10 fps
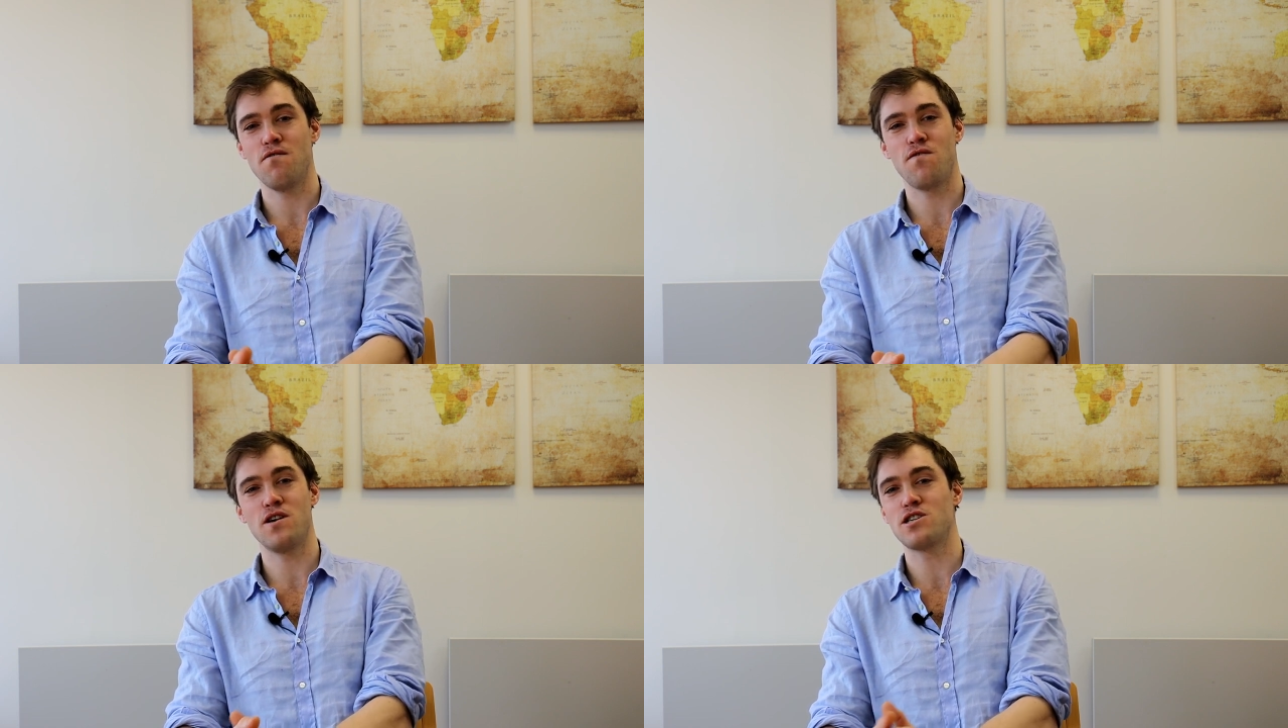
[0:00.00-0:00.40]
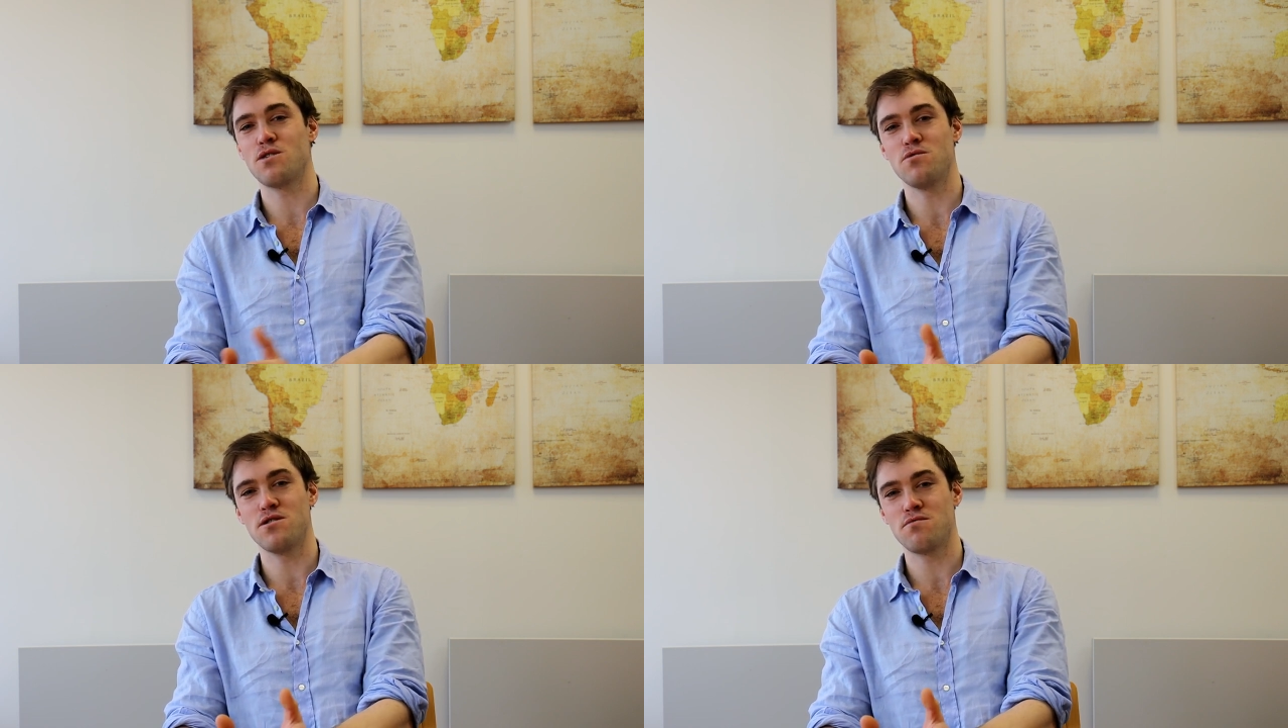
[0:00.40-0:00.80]
The
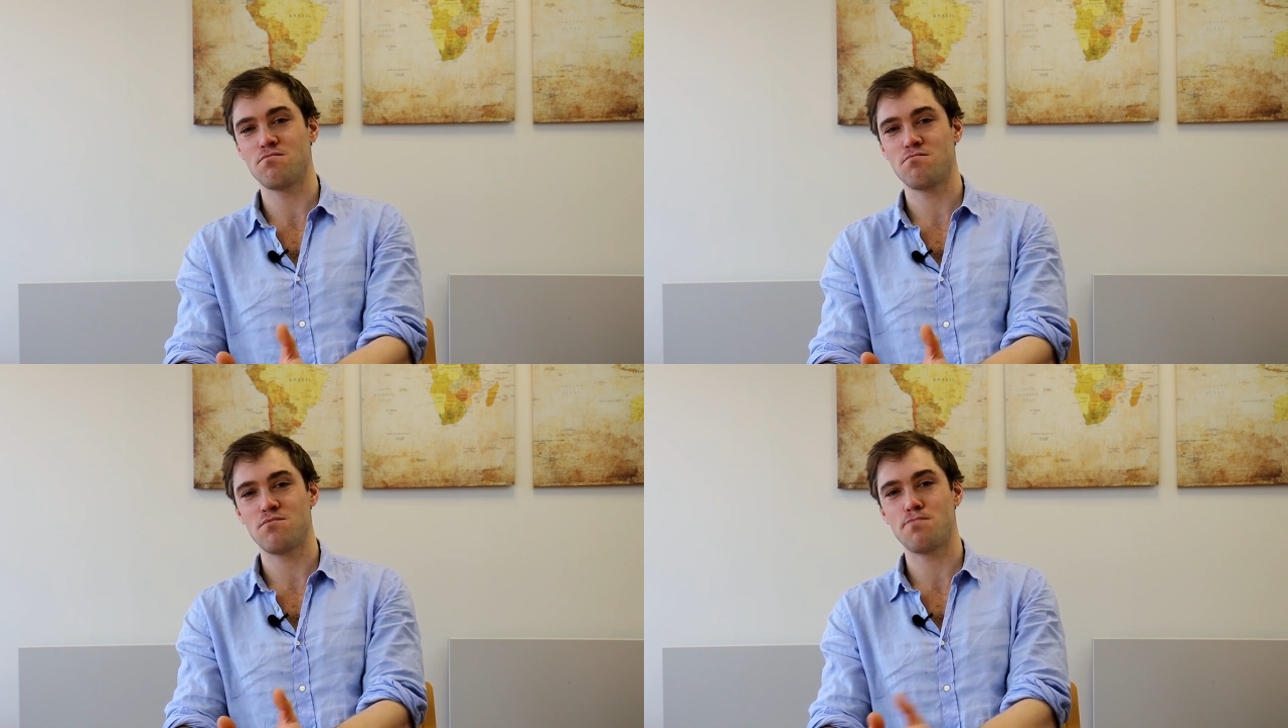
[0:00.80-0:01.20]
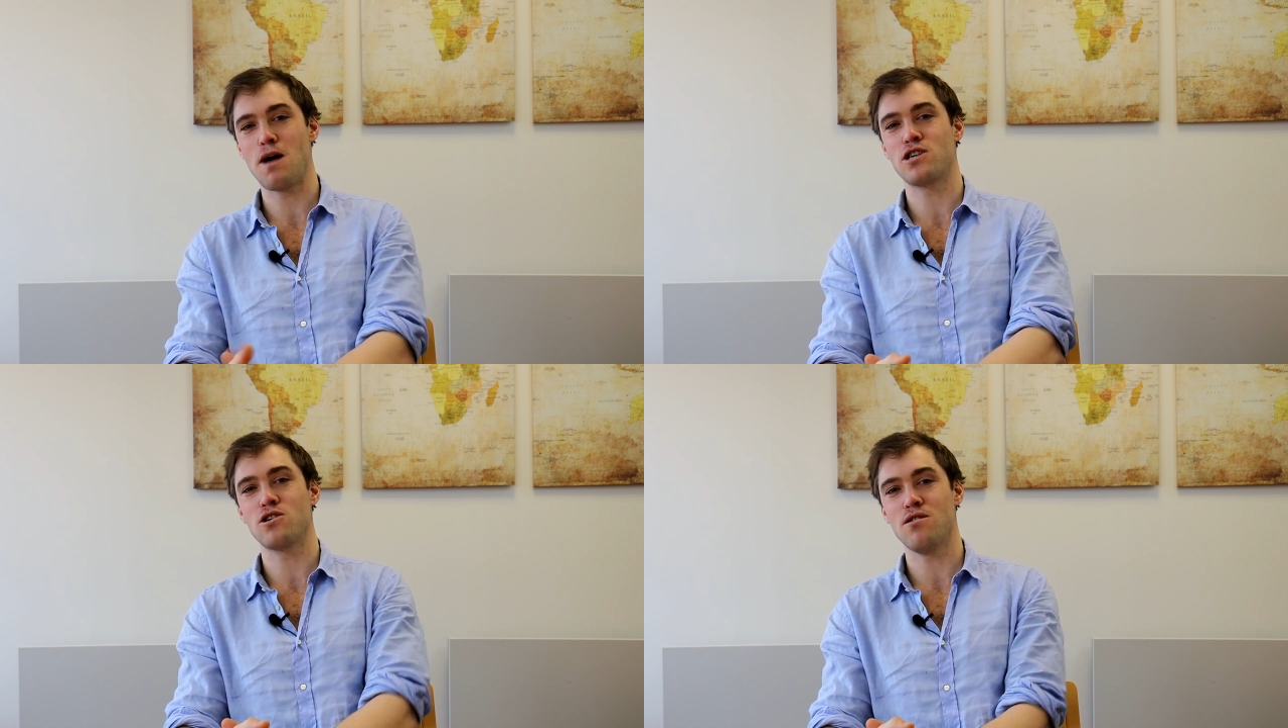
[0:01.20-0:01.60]
fishing was
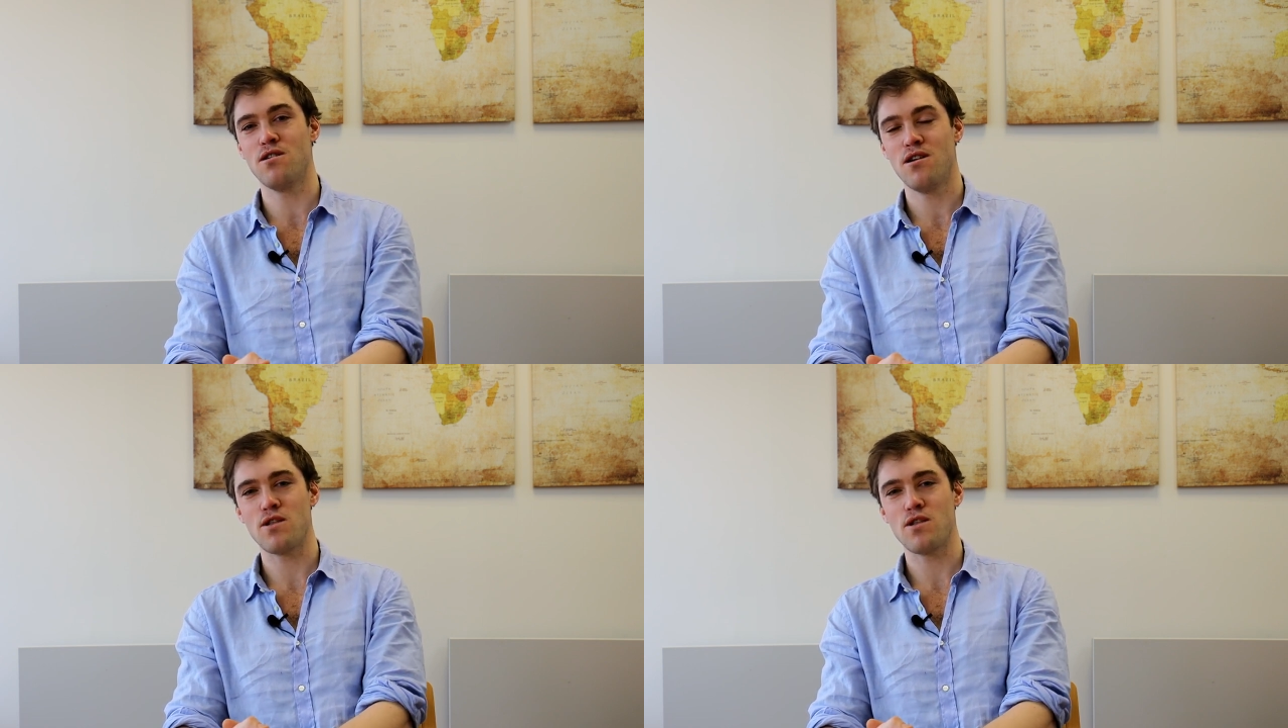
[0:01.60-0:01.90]
special.